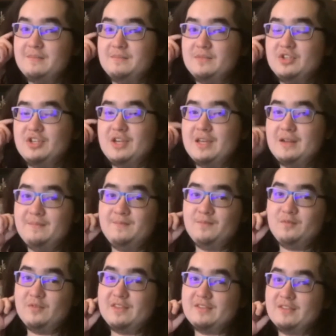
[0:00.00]
Jin,
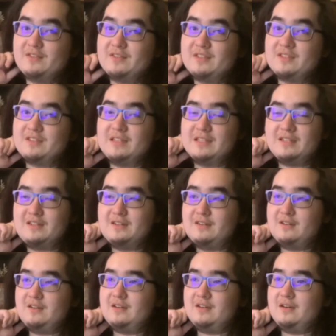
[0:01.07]
with his little
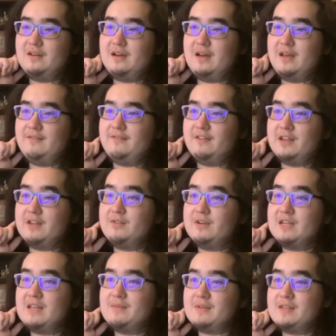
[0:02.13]
sister. I forget what her
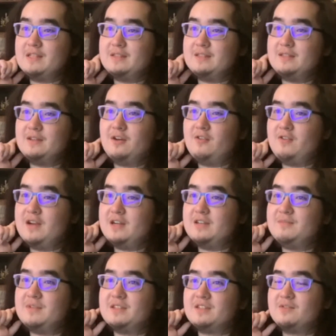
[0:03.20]
name is already,
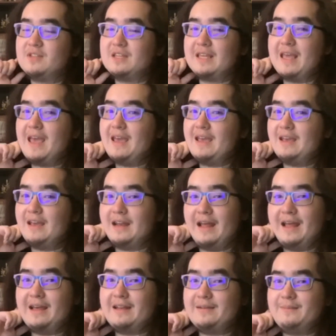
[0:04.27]
but it started with a K, and it
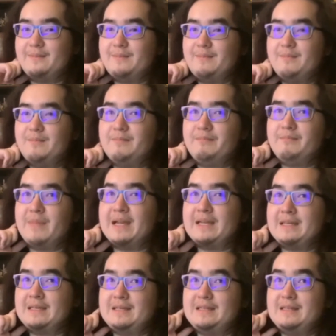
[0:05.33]
had
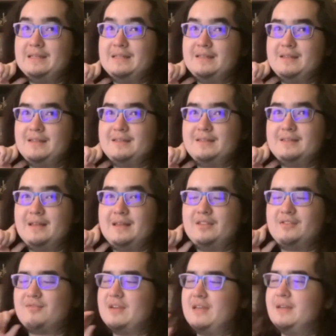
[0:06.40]
many E's in it, like
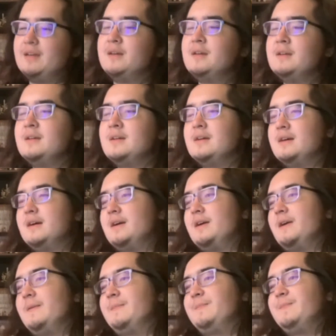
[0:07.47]
3,
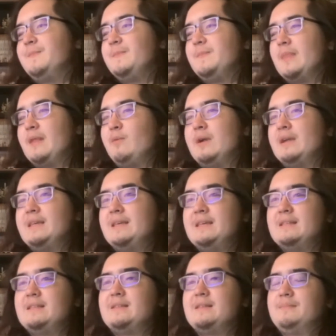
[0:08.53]
where
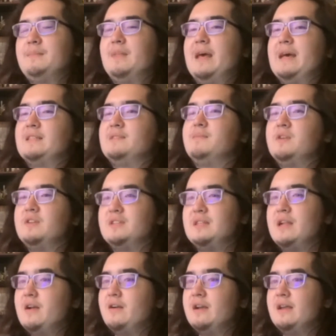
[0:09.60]
he's as a
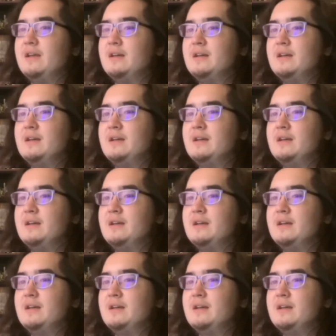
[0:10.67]
mercenary,